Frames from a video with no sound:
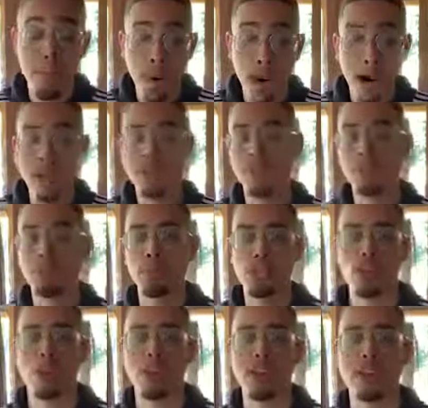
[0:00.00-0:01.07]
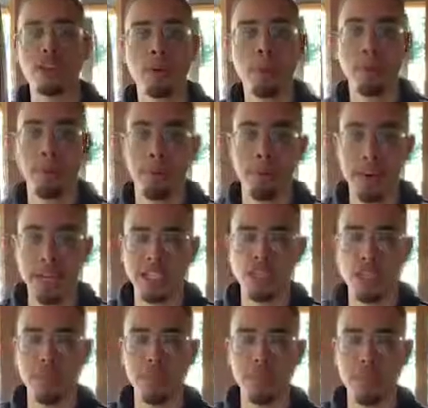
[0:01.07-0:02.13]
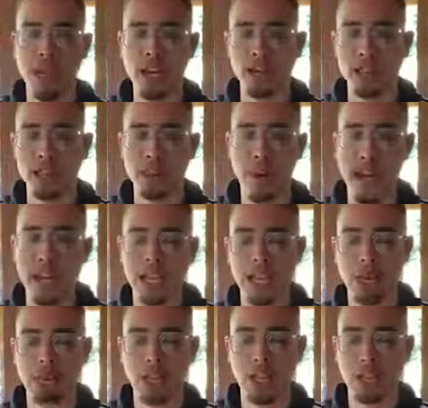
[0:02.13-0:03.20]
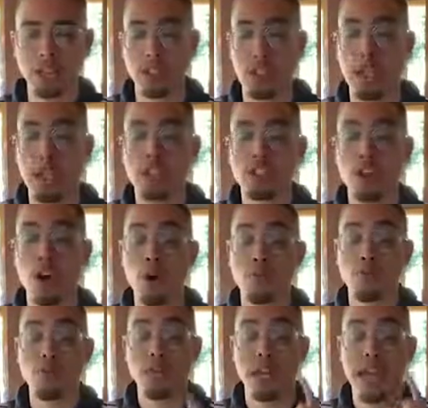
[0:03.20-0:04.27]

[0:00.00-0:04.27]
but the majority of the money is gonna be made on these back-end upsells. So